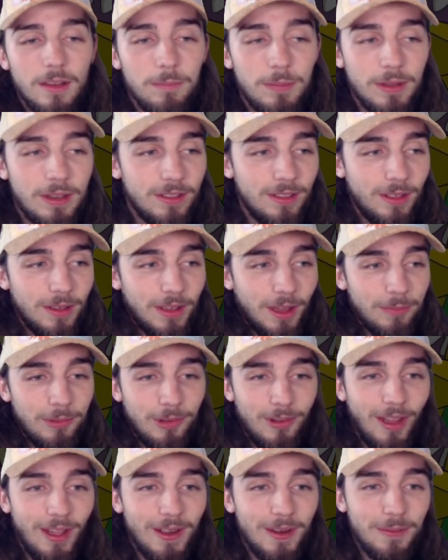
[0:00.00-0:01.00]
because, like, I'm
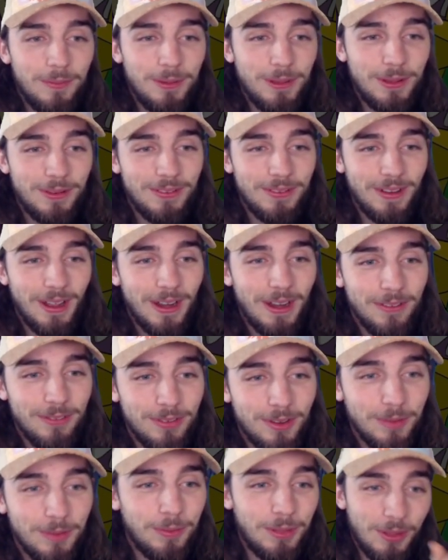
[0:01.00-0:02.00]
trying to be creative
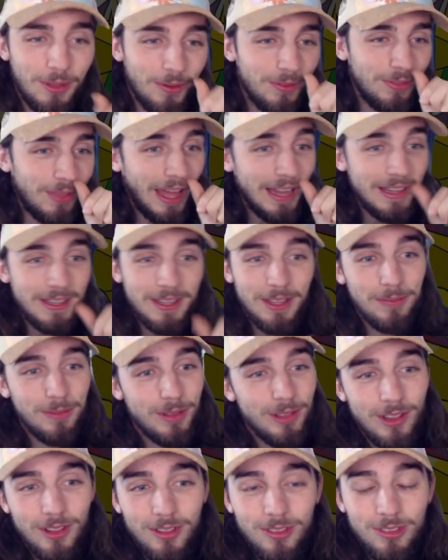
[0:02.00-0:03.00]
here, but that team
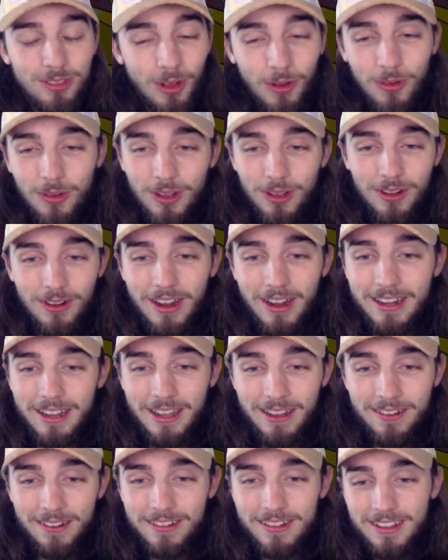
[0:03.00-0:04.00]
is just so good right
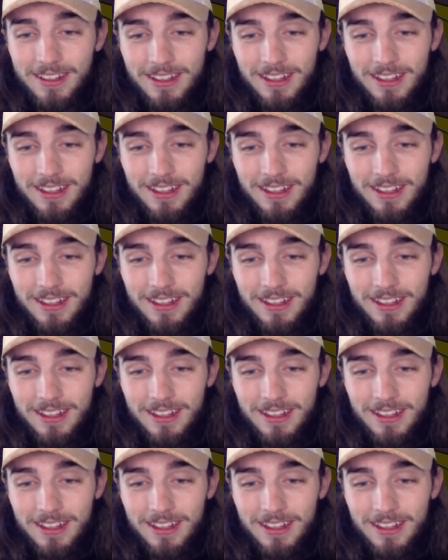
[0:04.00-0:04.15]
now.